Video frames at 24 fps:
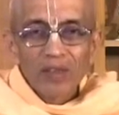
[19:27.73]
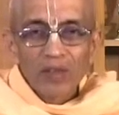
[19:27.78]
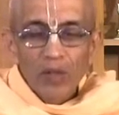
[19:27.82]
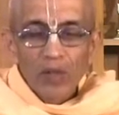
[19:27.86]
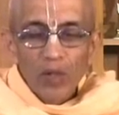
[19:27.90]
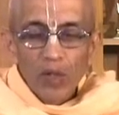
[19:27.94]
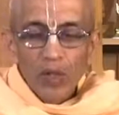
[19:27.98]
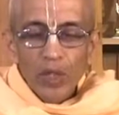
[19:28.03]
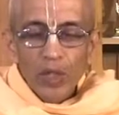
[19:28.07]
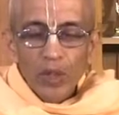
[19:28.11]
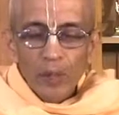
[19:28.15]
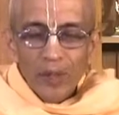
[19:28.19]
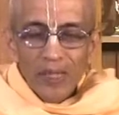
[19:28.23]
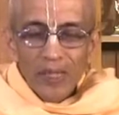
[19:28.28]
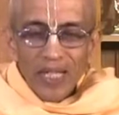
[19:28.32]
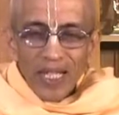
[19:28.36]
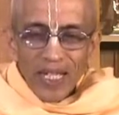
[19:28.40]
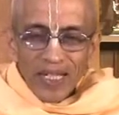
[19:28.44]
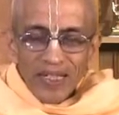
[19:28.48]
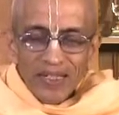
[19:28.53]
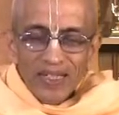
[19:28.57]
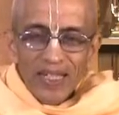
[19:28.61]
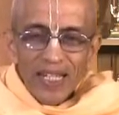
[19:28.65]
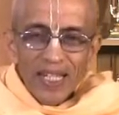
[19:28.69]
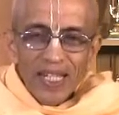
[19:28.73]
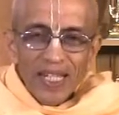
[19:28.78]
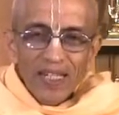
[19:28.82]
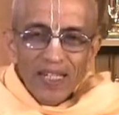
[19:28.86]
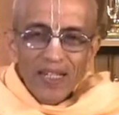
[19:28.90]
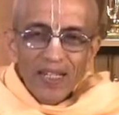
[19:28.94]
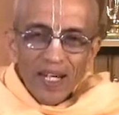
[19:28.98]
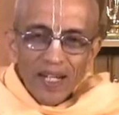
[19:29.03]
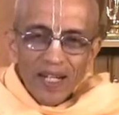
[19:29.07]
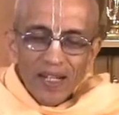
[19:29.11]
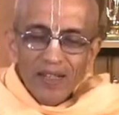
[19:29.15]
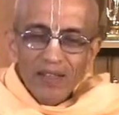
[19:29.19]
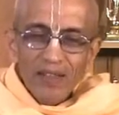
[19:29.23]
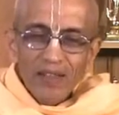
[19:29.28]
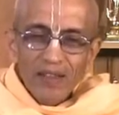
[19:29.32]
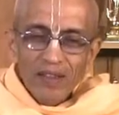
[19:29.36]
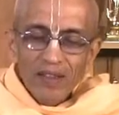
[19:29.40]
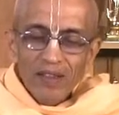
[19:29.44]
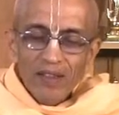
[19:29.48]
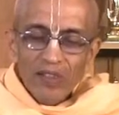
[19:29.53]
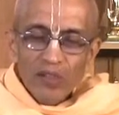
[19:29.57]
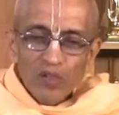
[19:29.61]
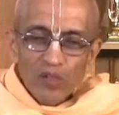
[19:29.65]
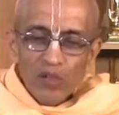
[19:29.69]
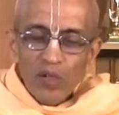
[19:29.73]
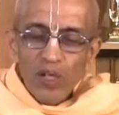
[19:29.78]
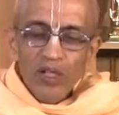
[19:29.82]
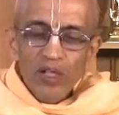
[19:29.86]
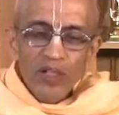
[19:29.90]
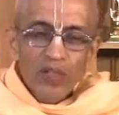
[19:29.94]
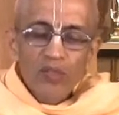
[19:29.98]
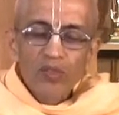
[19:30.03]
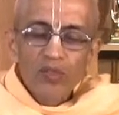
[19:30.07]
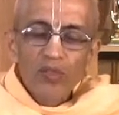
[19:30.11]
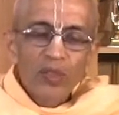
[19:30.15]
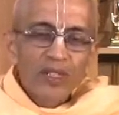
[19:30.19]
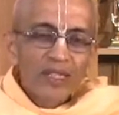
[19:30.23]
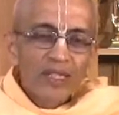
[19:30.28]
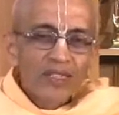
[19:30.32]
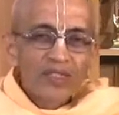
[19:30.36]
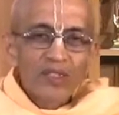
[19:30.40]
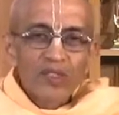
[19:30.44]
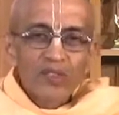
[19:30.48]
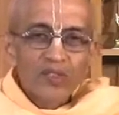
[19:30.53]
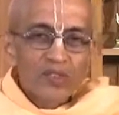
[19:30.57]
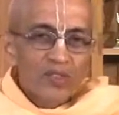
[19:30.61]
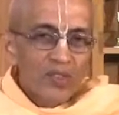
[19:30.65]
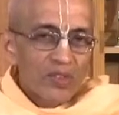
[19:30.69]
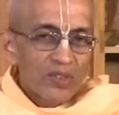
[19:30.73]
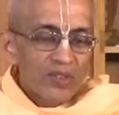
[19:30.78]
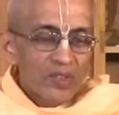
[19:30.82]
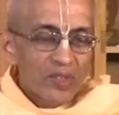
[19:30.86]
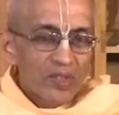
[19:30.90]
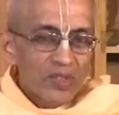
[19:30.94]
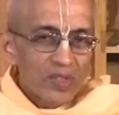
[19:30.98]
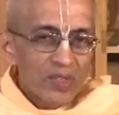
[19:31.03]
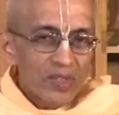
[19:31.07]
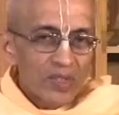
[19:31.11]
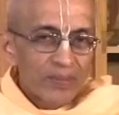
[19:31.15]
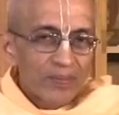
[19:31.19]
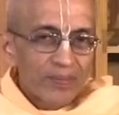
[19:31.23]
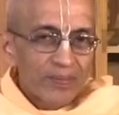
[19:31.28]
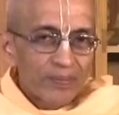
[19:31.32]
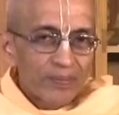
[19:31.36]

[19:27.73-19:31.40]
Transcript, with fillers: going to be again another struggle for existence.